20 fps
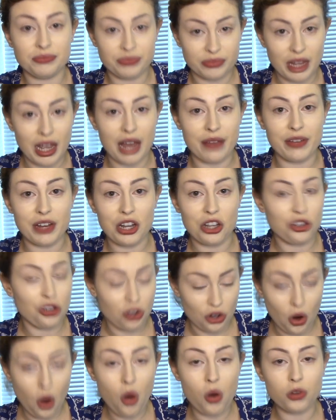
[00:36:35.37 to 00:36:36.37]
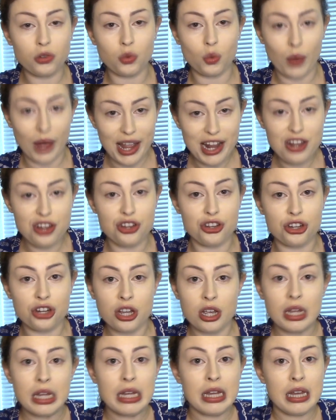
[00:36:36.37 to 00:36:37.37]
having a good old whinge.
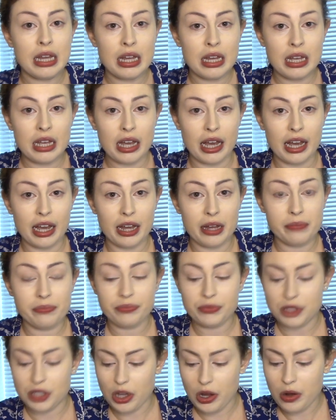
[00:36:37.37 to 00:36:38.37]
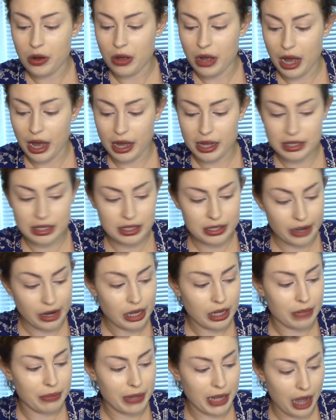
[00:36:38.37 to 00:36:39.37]
So I'd
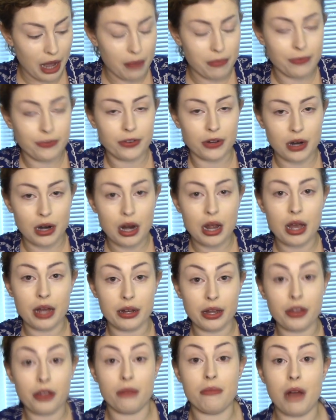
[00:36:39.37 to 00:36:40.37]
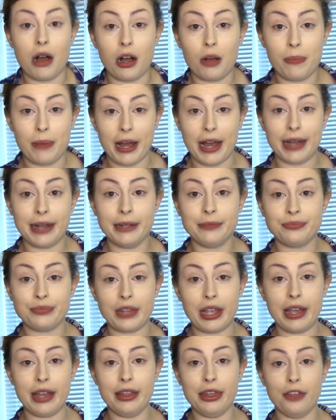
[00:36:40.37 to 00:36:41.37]
certainly be up for another mukbang
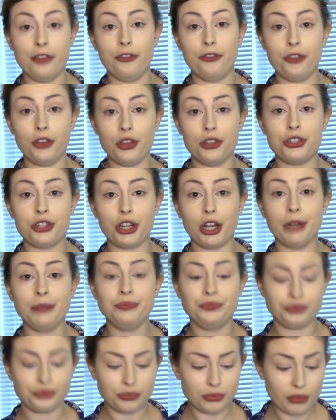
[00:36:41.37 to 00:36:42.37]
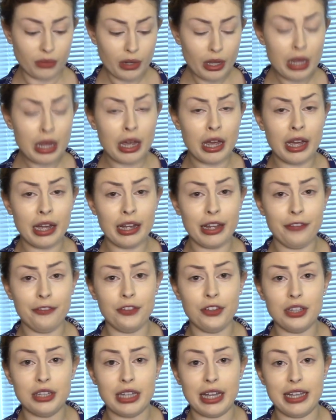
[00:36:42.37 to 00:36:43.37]
in the future. If
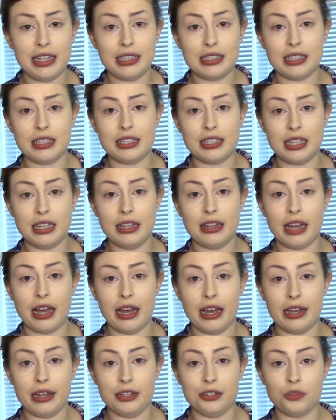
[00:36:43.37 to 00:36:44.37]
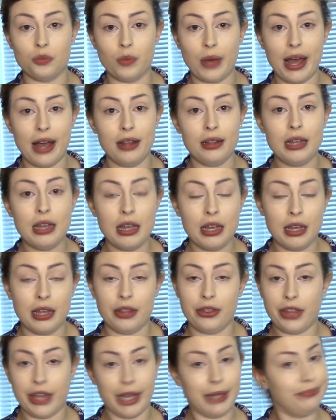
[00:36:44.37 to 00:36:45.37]
you'd like to see that as well,
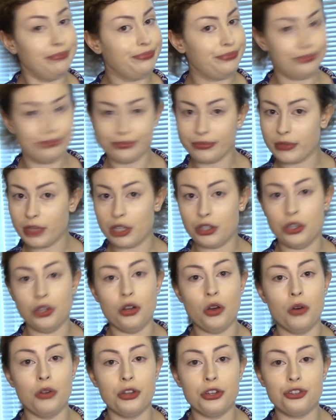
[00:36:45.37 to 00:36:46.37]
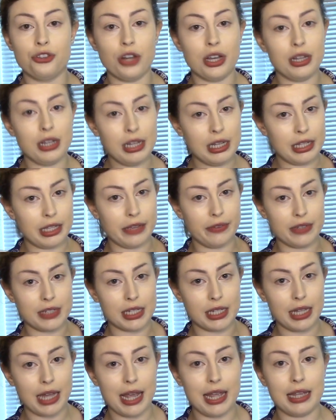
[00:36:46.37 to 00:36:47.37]
then you know the drill. Give us
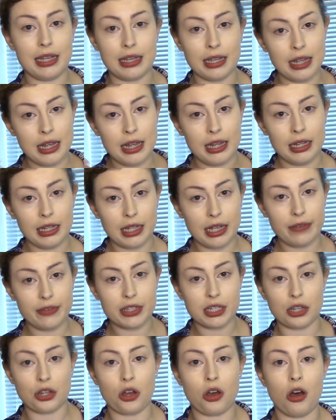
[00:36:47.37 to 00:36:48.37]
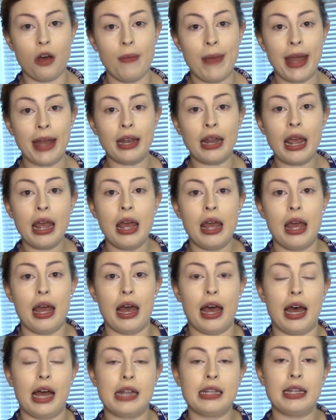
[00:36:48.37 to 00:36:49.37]
a like, give us a comment,
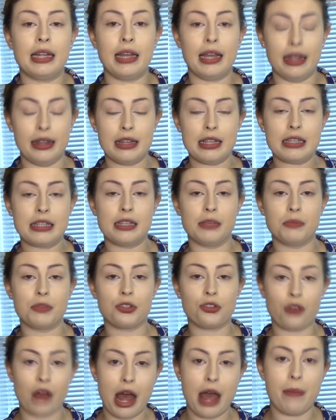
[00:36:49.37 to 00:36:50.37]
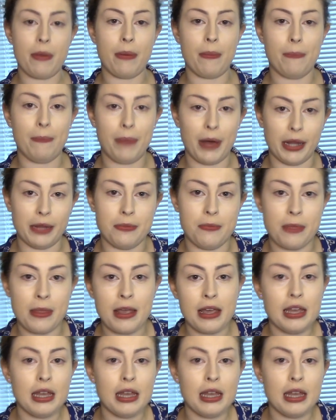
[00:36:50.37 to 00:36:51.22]
and hit the subscribe button